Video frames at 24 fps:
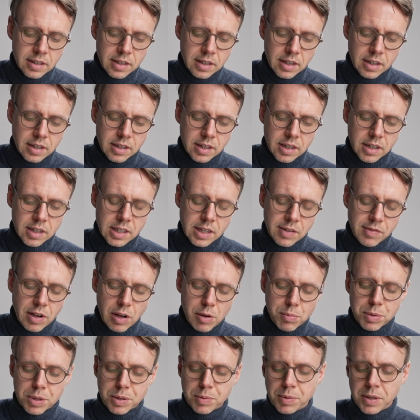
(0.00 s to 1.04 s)
in the interval
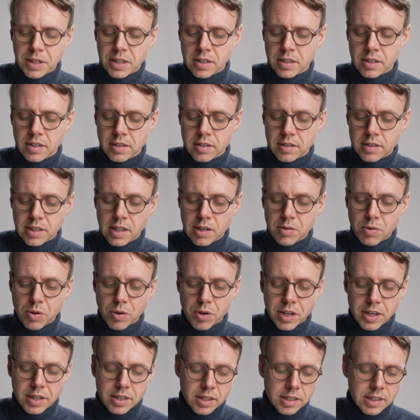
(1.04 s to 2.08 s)
between 0
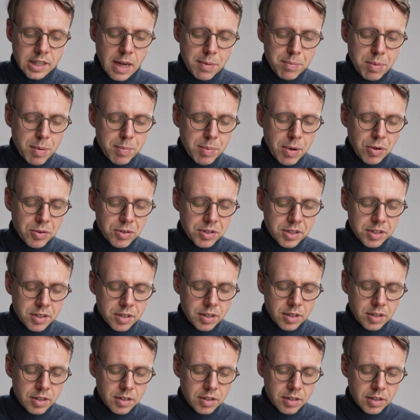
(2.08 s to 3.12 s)
and this upper bound
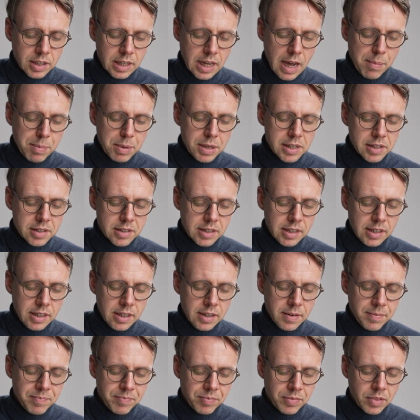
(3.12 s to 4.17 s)
capital
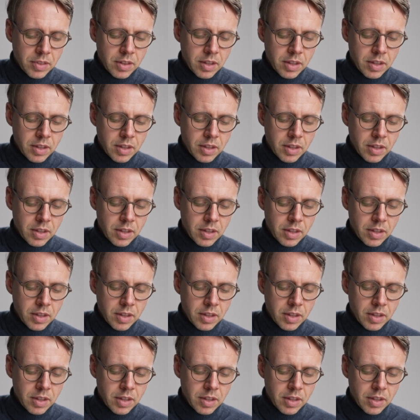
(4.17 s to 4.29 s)
T,